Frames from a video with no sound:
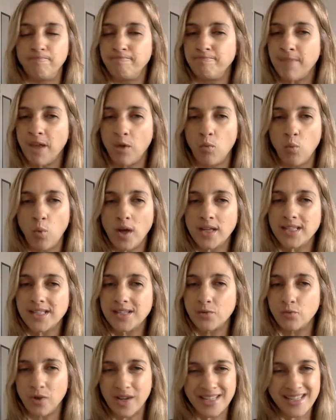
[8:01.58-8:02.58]
it
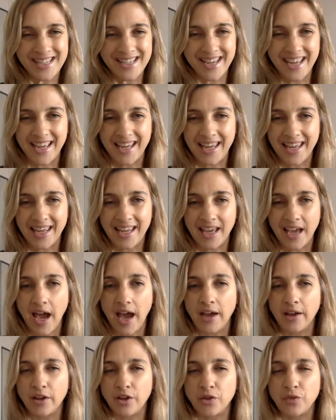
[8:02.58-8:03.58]
wasn't resonating.
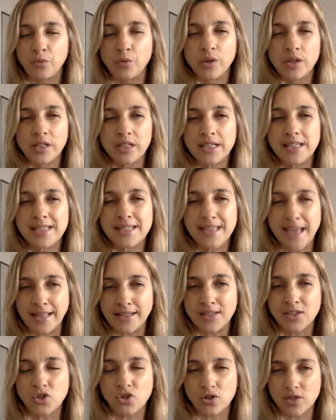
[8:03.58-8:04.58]
I could really
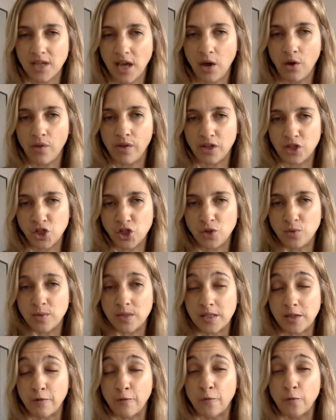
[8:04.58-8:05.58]
sense or tell that she
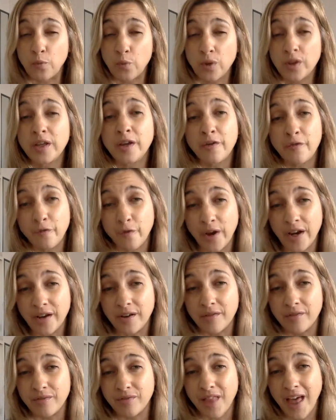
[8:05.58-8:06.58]
was really afraid
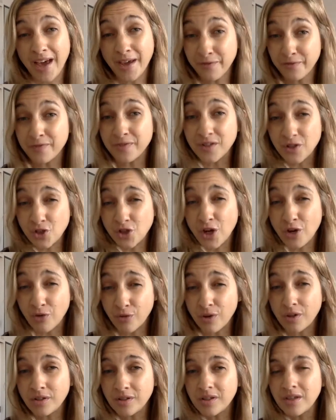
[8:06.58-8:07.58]
of life in
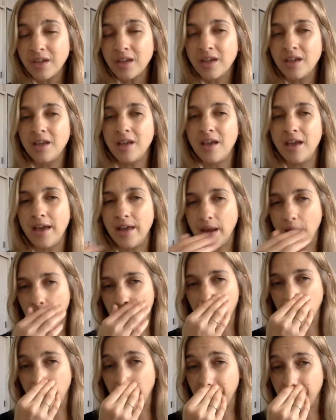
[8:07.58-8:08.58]
general and had a
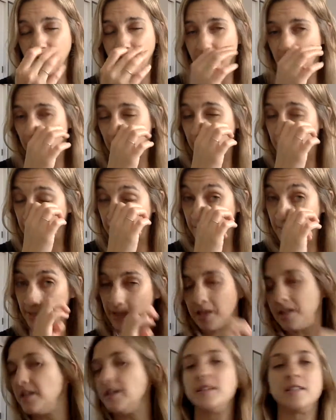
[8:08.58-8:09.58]
lot of fear
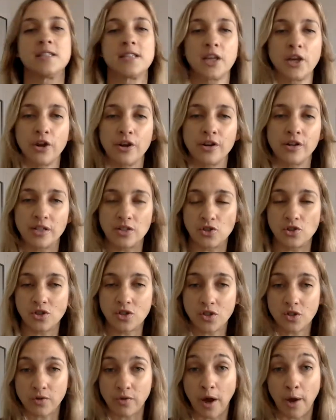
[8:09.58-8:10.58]
and insecurities
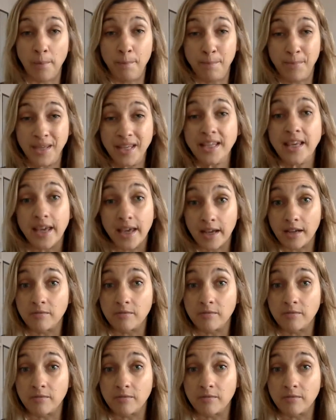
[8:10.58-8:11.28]
just around being,